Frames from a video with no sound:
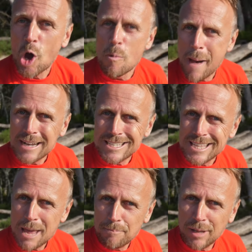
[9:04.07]
go back to
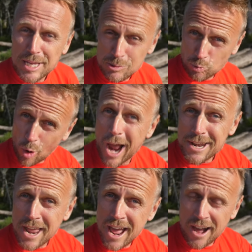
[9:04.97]
their place
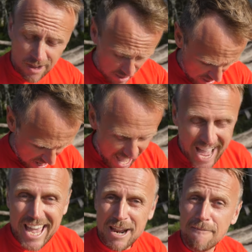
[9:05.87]
right now
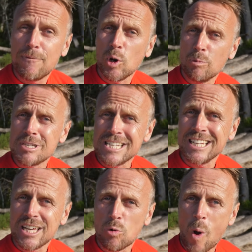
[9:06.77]
and get a full
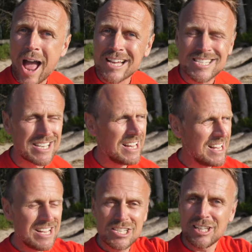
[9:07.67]
Brazilian wax.
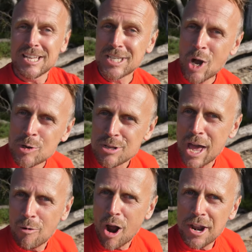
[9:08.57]
So let's go and do
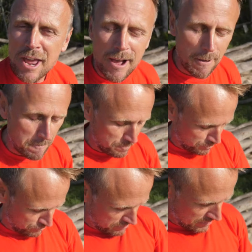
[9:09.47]
that right now.
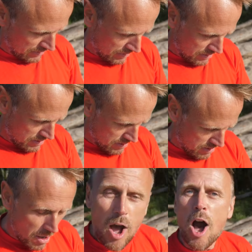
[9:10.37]

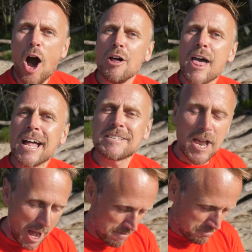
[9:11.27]
Oh, that's
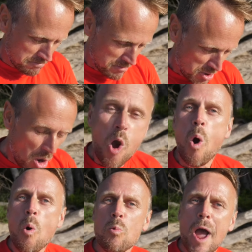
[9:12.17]

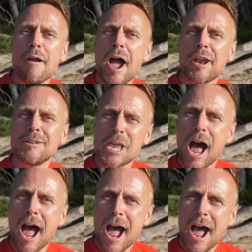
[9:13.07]
We're out of
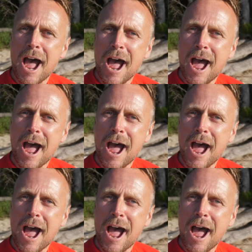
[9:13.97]
time!